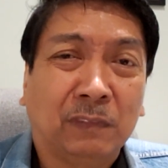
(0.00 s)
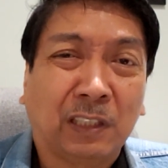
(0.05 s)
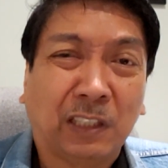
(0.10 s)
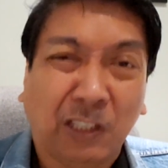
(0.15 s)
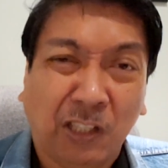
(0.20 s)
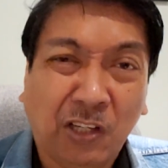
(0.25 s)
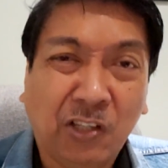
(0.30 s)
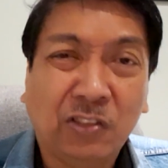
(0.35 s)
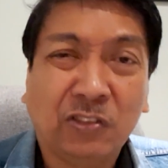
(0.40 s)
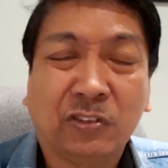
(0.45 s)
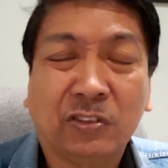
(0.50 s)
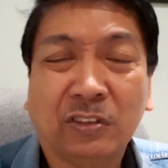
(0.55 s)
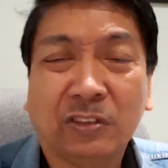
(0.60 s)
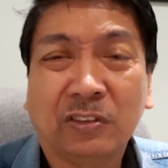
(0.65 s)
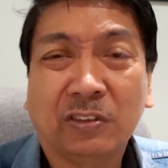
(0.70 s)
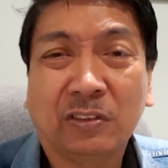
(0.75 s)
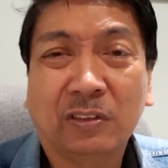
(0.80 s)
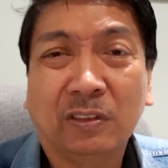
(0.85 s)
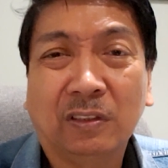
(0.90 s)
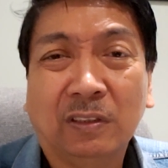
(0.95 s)

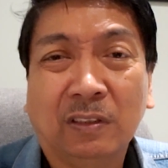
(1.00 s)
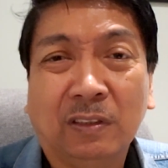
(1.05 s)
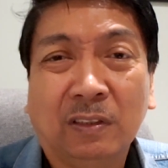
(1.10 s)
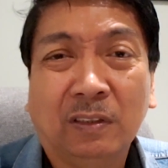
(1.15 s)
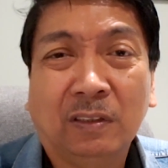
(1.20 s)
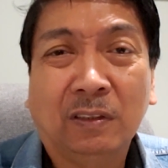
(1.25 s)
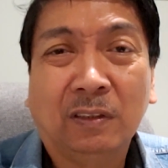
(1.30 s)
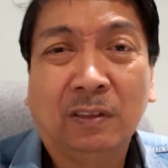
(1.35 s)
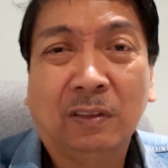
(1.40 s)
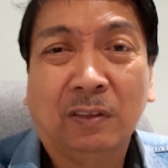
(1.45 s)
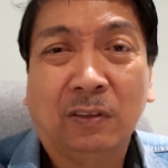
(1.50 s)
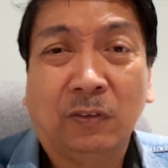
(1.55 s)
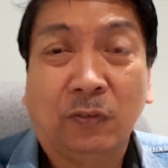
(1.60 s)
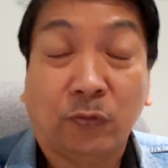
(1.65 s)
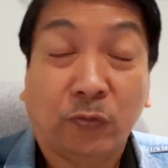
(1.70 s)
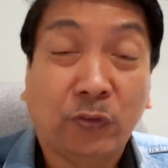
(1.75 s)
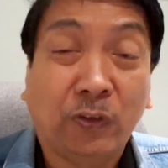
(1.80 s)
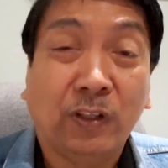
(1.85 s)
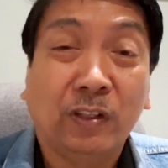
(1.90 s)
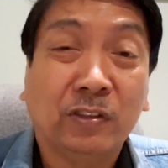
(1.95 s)
curses,
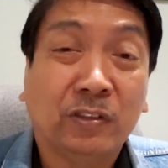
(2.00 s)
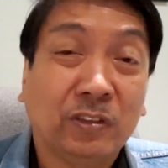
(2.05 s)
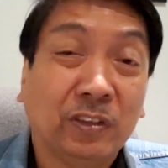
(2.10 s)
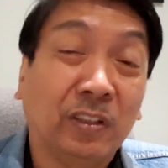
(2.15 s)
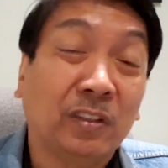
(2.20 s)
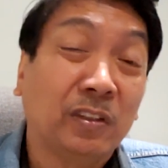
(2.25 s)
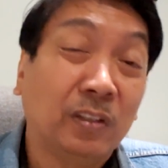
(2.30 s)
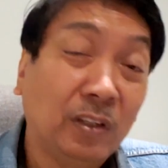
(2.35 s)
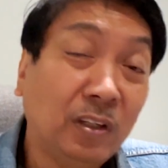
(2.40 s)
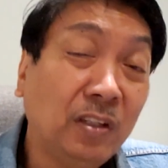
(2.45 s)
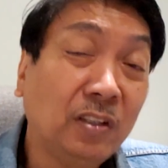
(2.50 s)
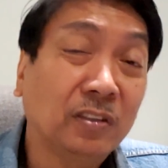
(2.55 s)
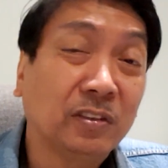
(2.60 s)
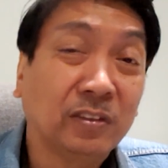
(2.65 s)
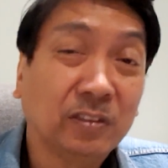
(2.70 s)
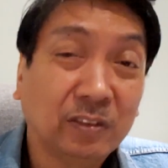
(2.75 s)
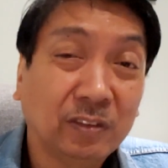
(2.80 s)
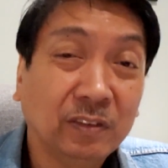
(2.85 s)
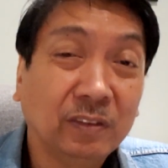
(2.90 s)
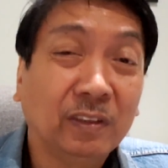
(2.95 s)
friends, it
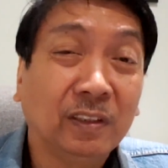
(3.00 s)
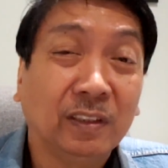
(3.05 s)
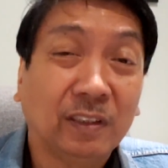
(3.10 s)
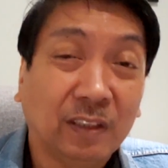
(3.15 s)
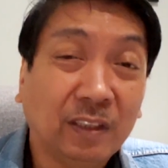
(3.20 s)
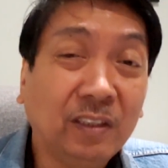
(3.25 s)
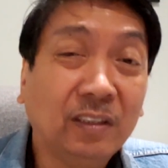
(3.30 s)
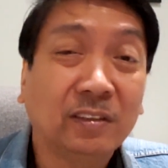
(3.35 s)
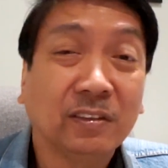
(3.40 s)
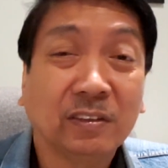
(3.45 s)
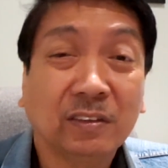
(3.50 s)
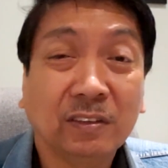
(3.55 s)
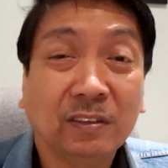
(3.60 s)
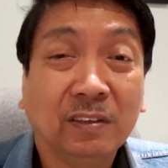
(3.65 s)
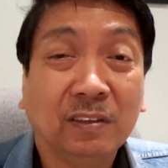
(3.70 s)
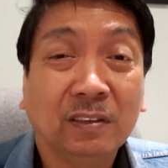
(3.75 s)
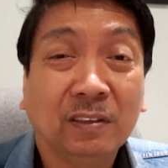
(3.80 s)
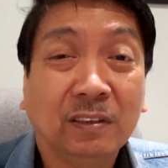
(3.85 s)
hurts. It hurts.